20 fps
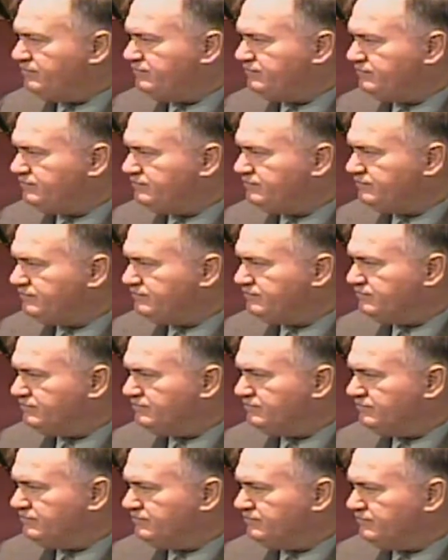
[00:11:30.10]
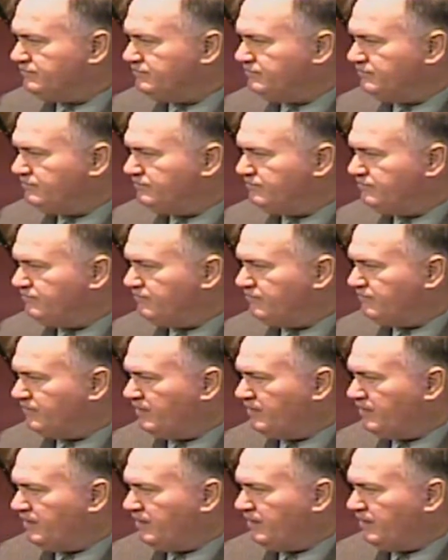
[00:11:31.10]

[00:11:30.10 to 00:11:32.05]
[no speech]